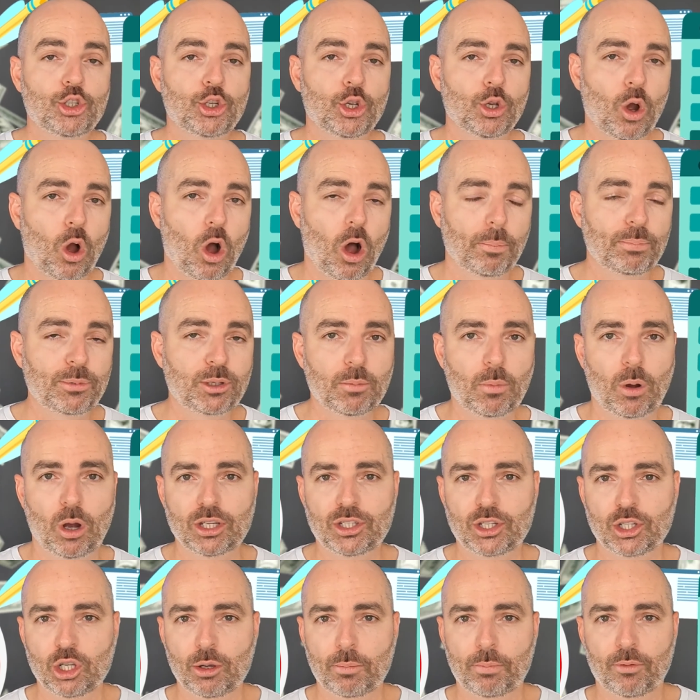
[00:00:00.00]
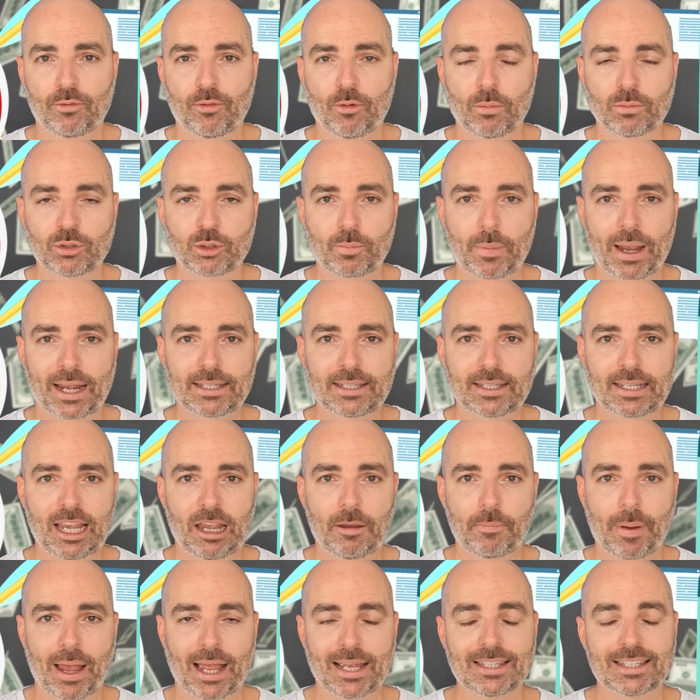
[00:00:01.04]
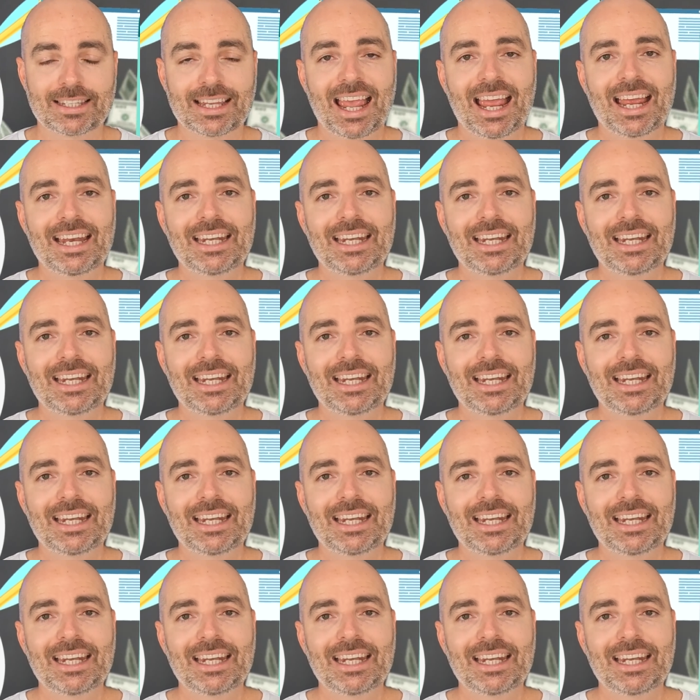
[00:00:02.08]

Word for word: to optimizing your Performance Max campaigns.